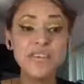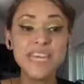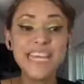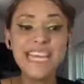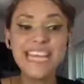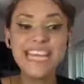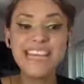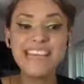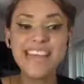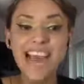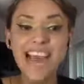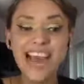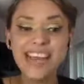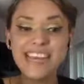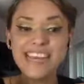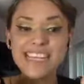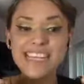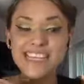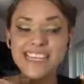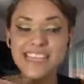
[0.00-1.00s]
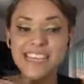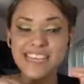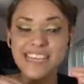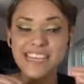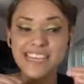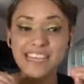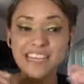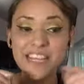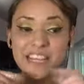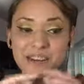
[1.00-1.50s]
me, that is
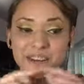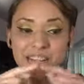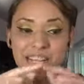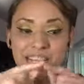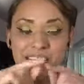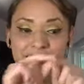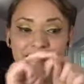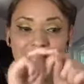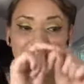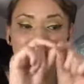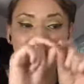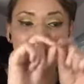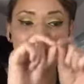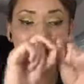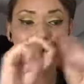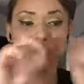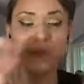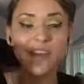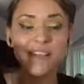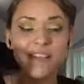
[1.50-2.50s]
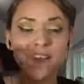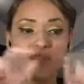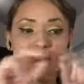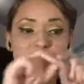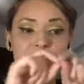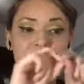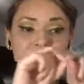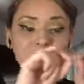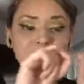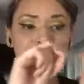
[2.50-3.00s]
like literally the little thread. There's
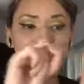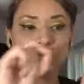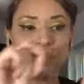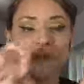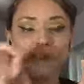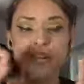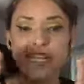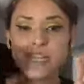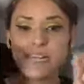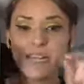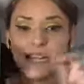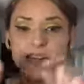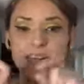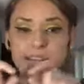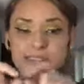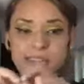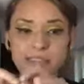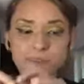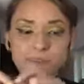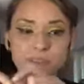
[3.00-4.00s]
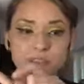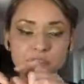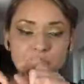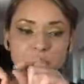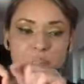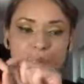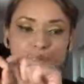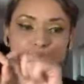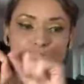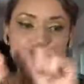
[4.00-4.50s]
a little thread that's connected
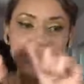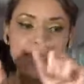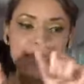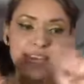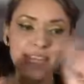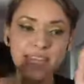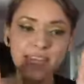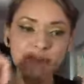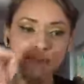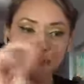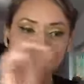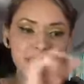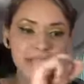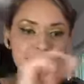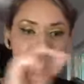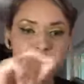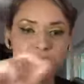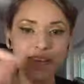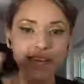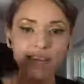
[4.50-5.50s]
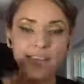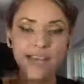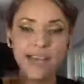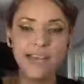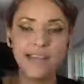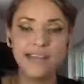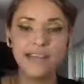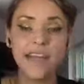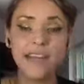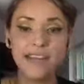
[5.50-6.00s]
between being and being,
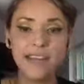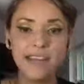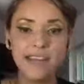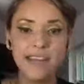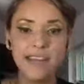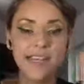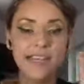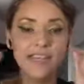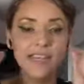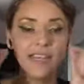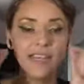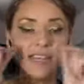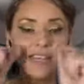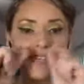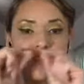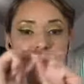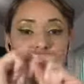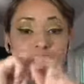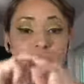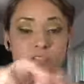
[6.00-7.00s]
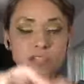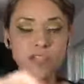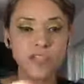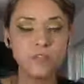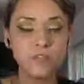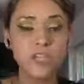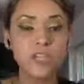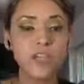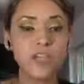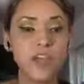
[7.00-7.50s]
that connects us
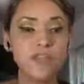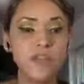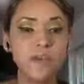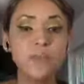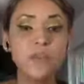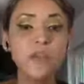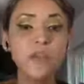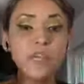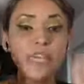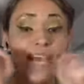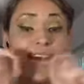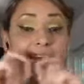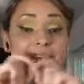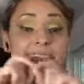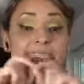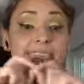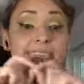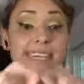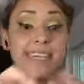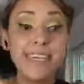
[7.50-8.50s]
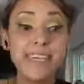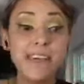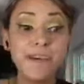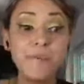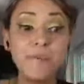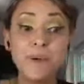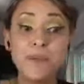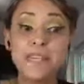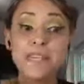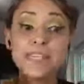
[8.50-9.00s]
to each other. We can't see
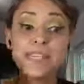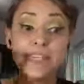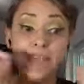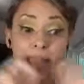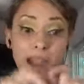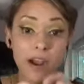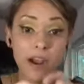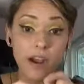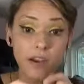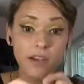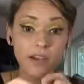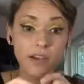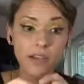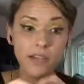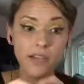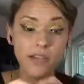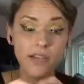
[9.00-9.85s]
it, but it's there.